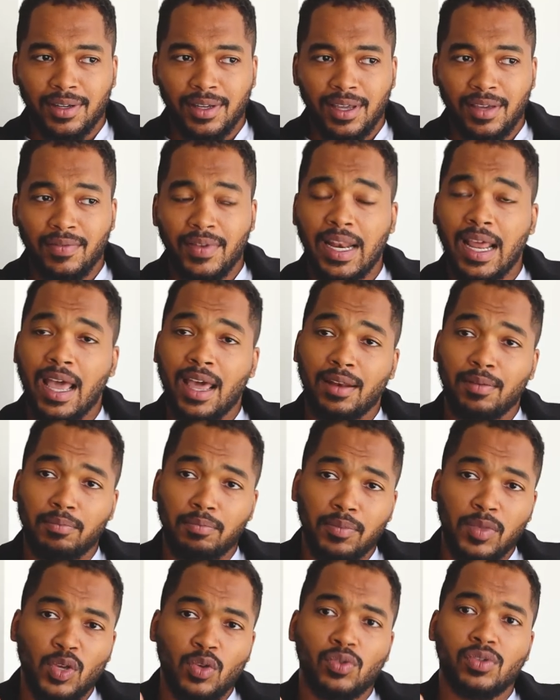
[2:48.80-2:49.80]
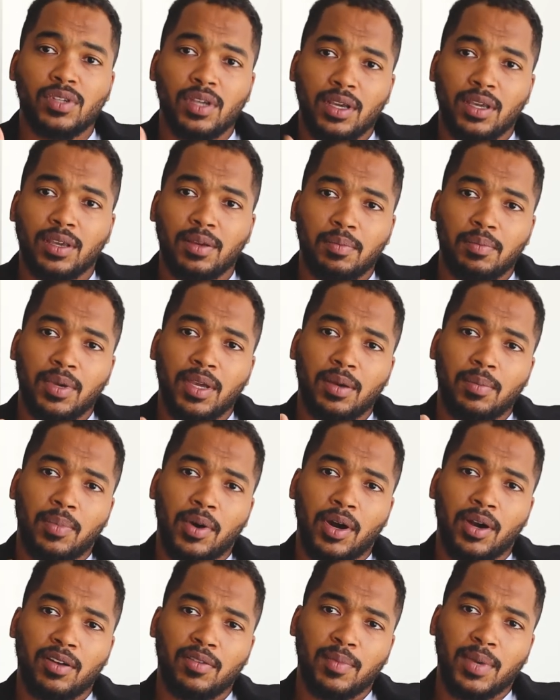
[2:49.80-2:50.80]
even had music be a
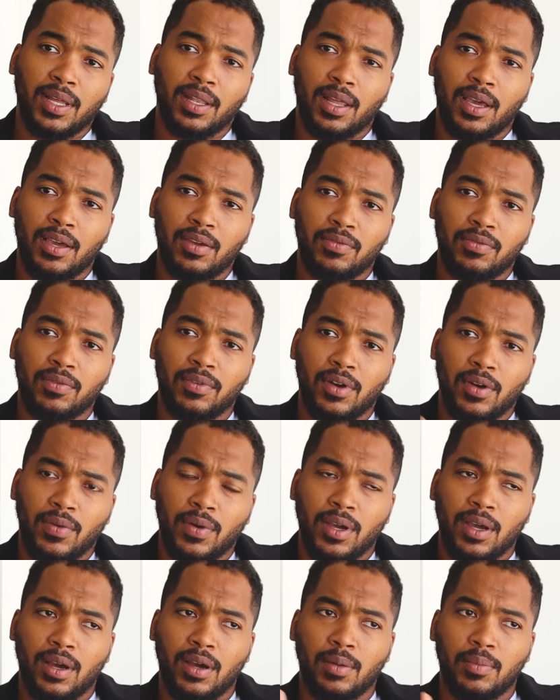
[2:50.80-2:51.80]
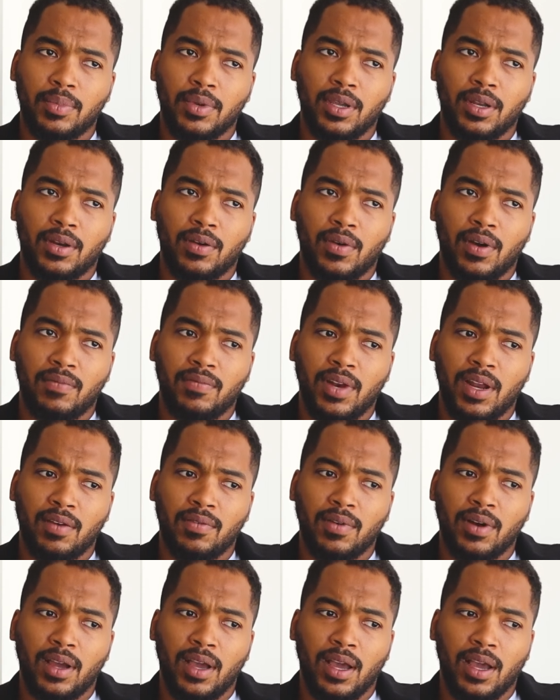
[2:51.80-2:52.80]
part of my life growing up. You know, I've
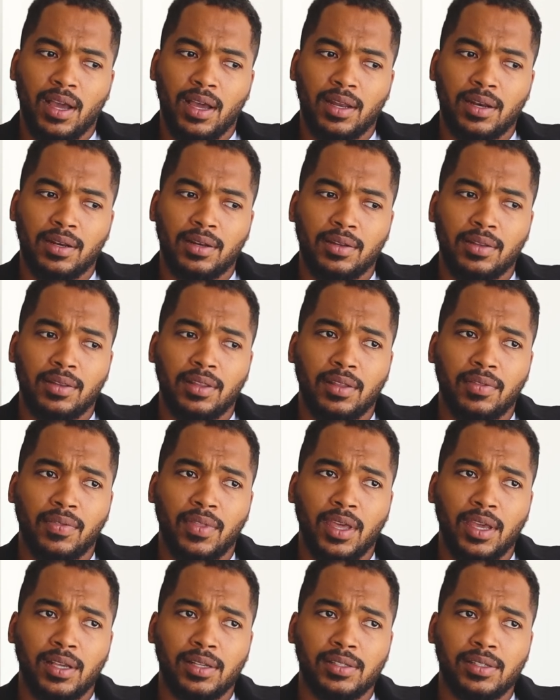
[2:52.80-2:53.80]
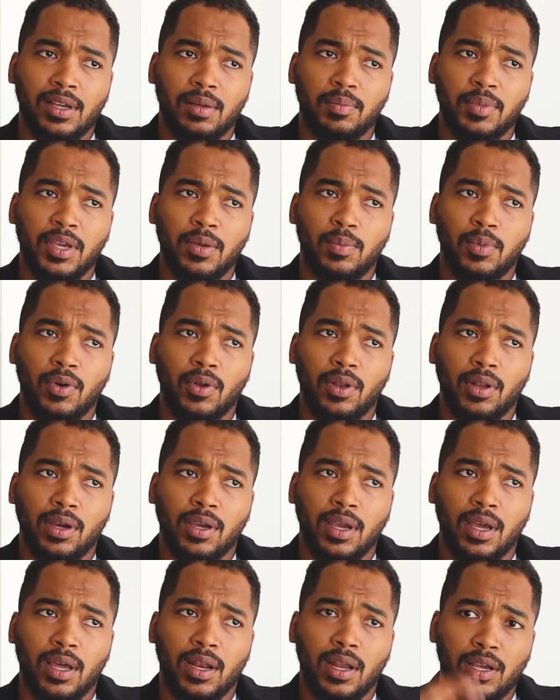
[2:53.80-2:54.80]
never had the things that people
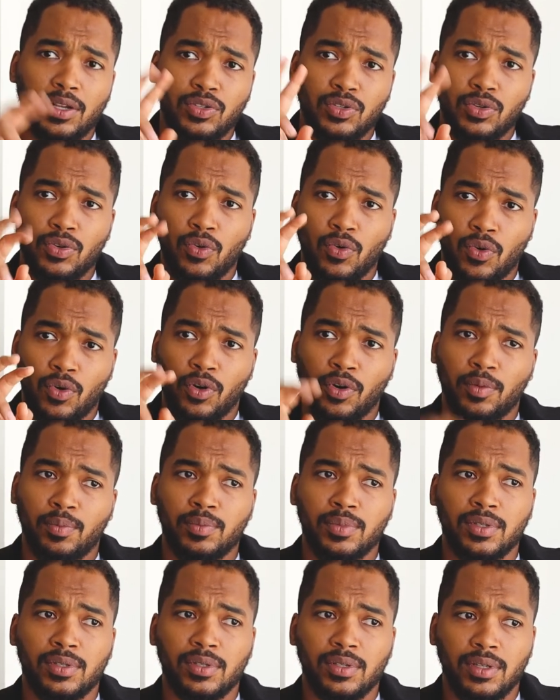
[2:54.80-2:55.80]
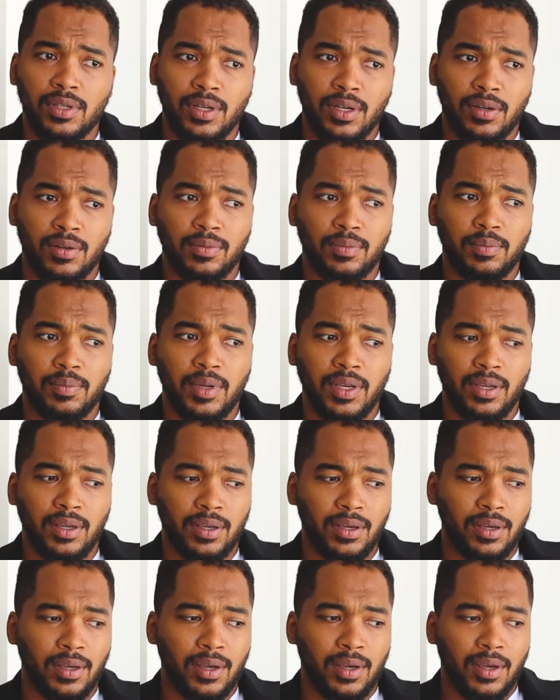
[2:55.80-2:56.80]
look at as norms, you know,
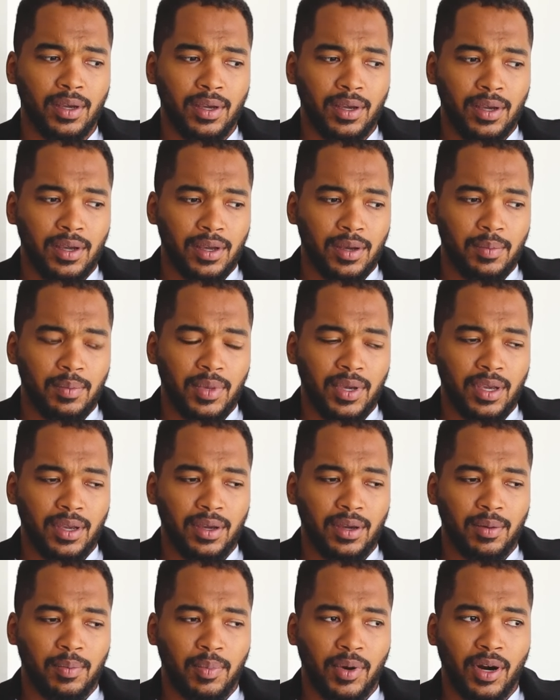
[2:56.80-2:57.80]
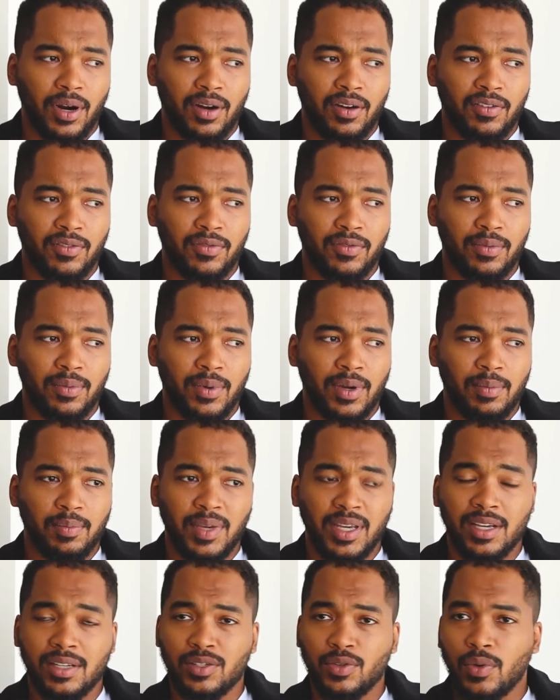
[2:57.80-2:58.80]
be a part of my,
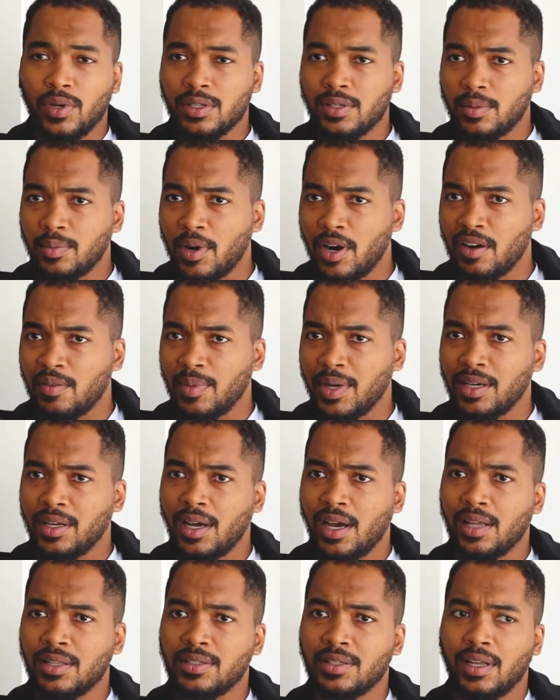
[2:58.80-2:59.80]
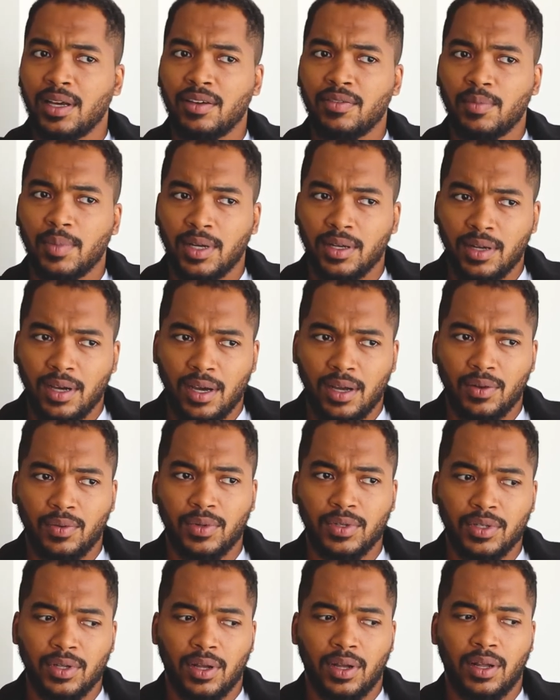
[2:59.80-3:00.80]
because it wasn't a part of my dad's life. My dad
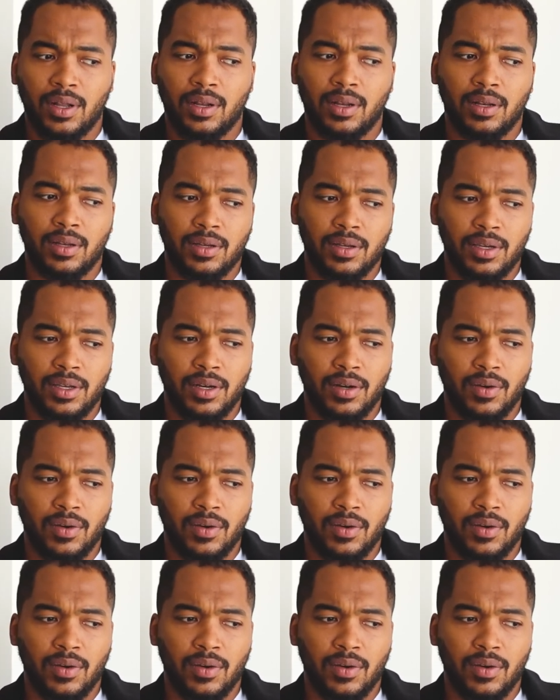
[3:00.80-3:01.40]
was all, you